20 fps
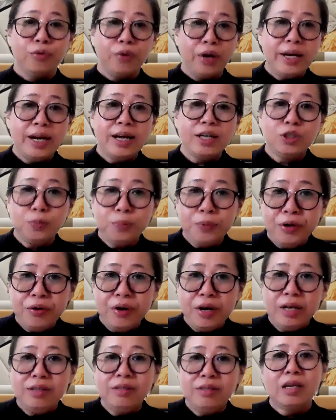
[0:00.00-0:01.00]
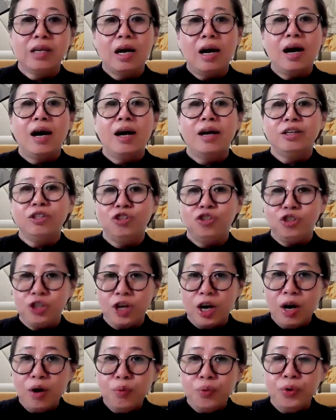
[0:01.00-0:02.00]
great experience are
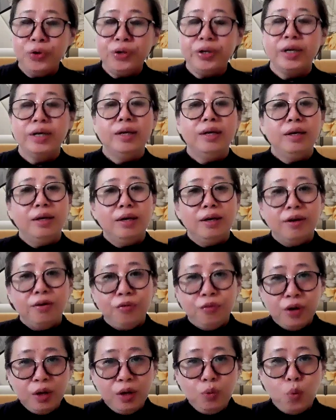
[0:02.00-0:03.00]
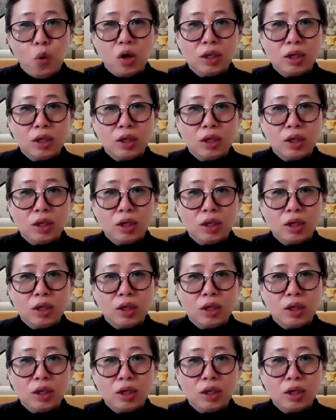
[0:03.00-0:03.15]
gel wood, run